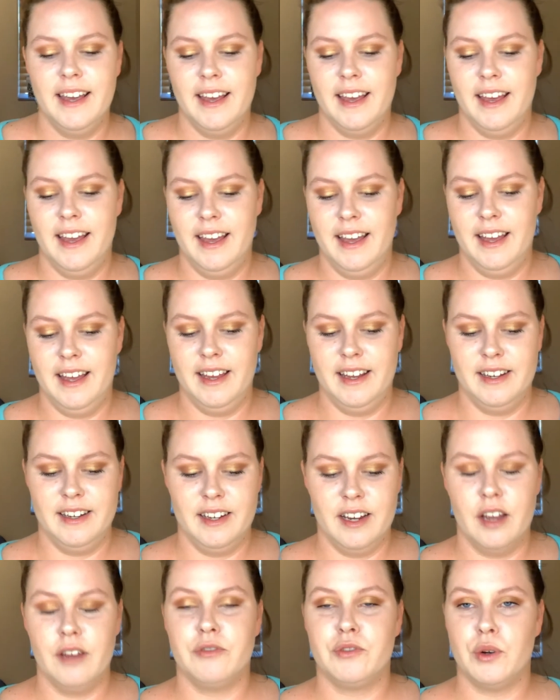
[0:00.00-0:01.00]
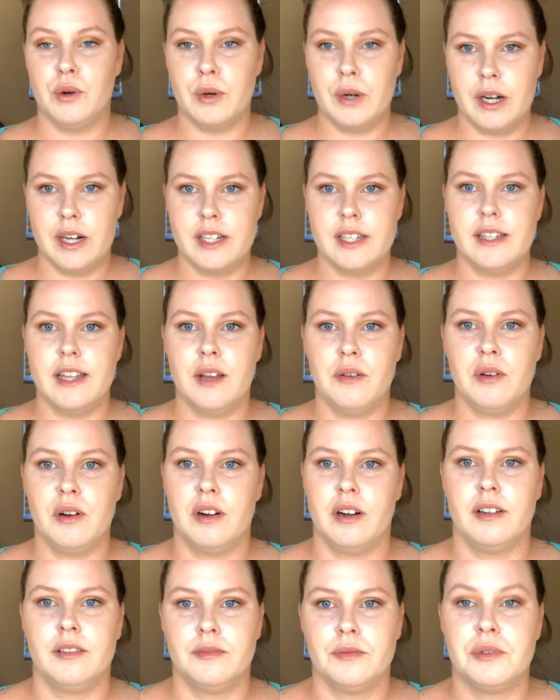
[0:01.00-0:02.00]
And of course they
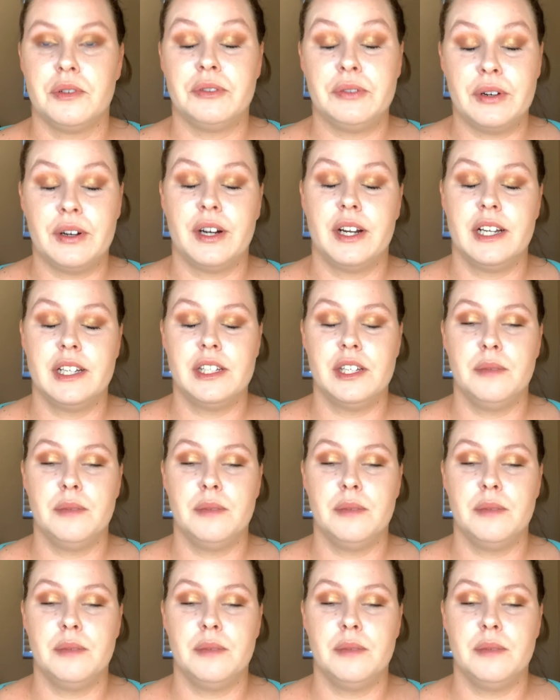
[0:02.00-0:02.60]
were referring